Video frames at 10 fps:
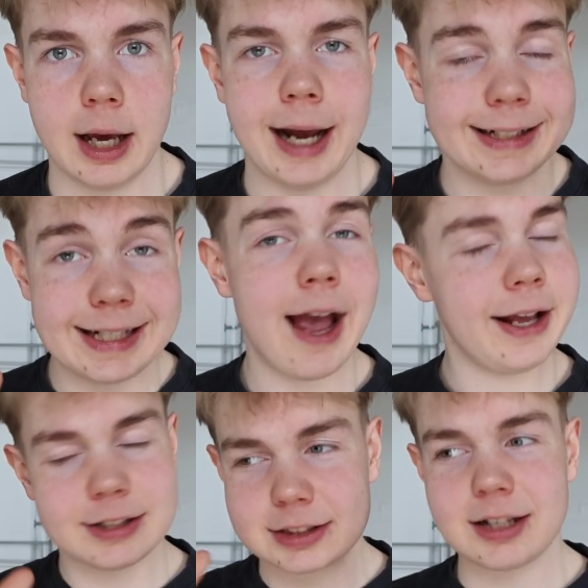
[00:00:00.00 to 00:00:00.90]
And yeah,
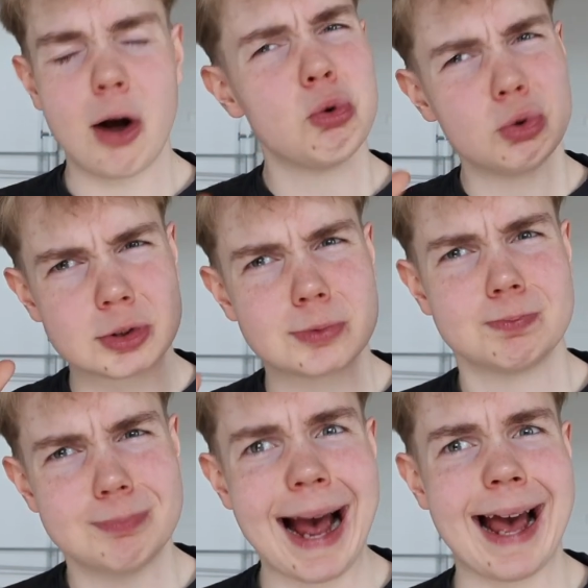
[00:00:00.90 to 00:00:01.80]
it sounds
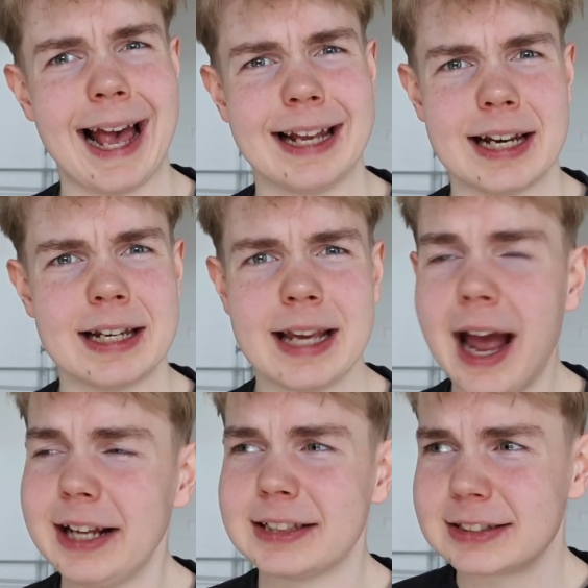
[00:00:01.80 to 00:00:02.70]
bad, and
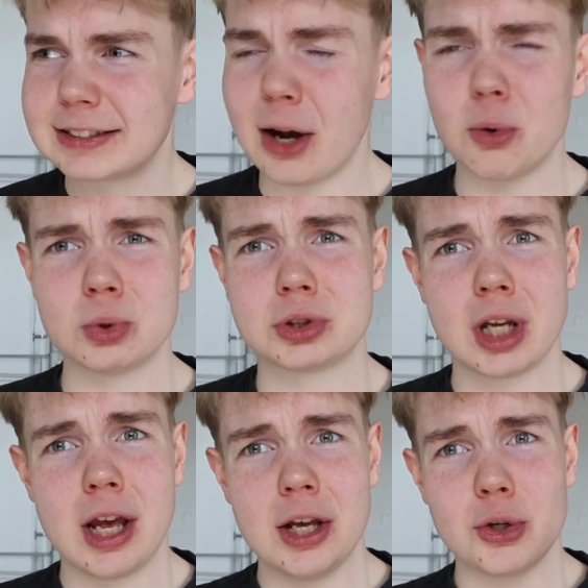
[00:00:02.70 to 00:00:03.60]
yeah, it sounds,
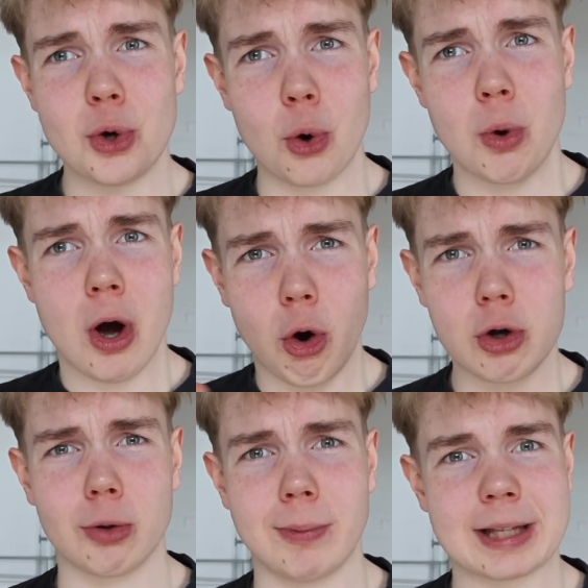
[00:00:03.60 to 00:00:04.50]

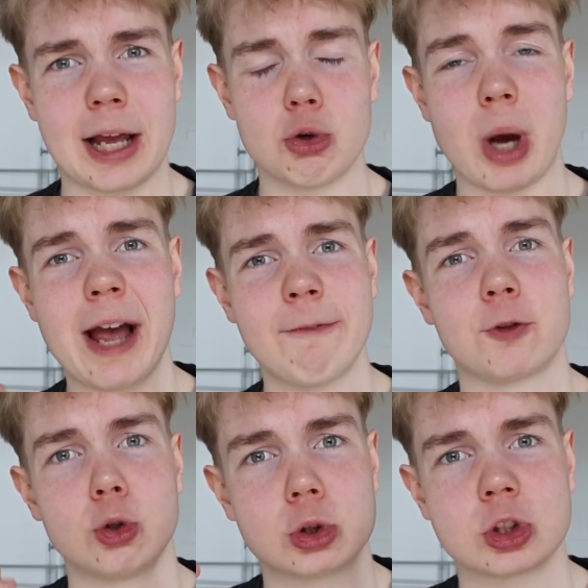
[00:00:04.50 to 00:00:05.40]
horrible that you
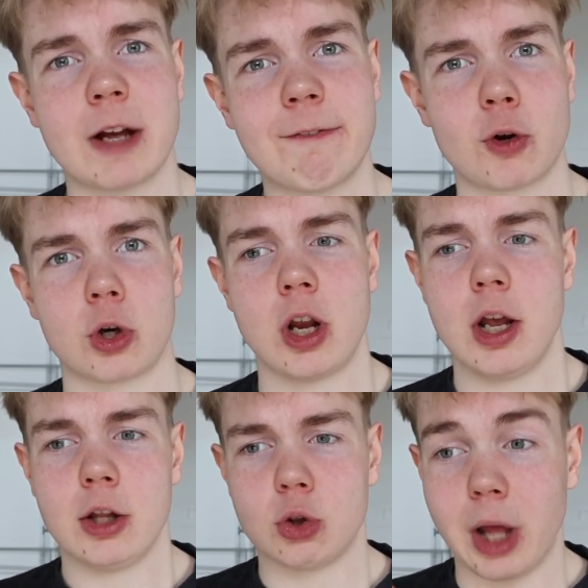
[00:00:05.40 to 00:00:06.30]
have to suffer
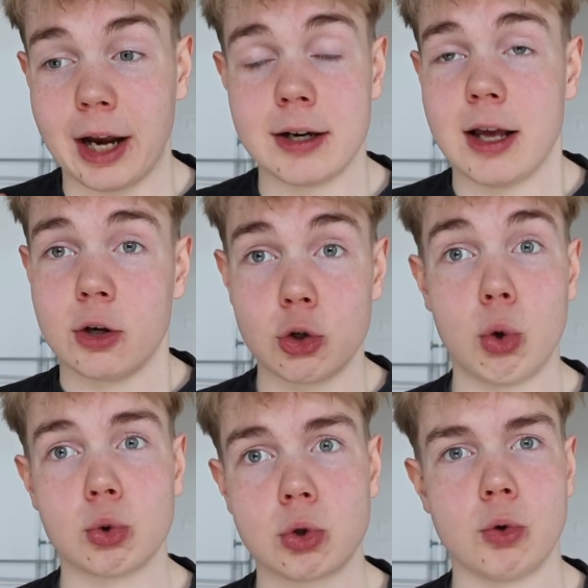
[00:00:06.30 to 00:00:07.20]
and
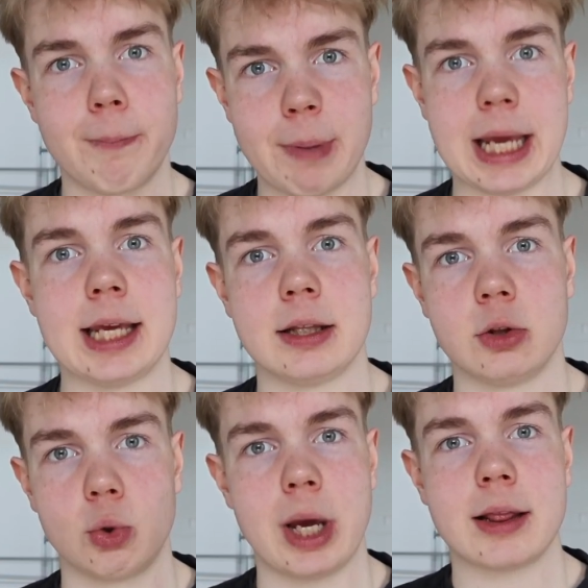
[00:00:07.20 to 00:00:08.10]
go through
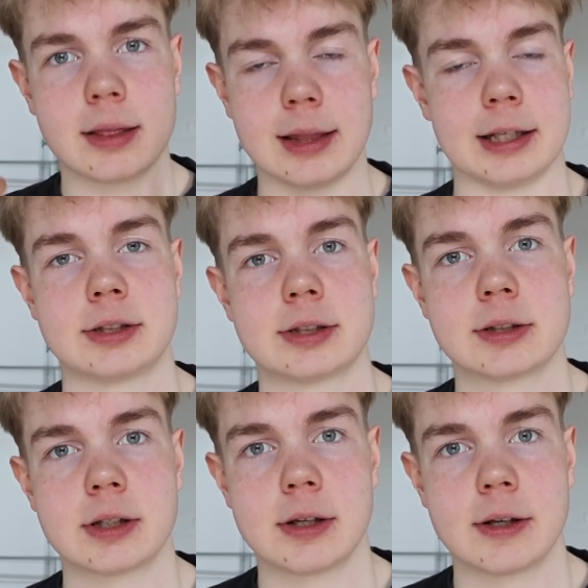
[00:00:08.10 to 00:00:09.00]
pain to get this.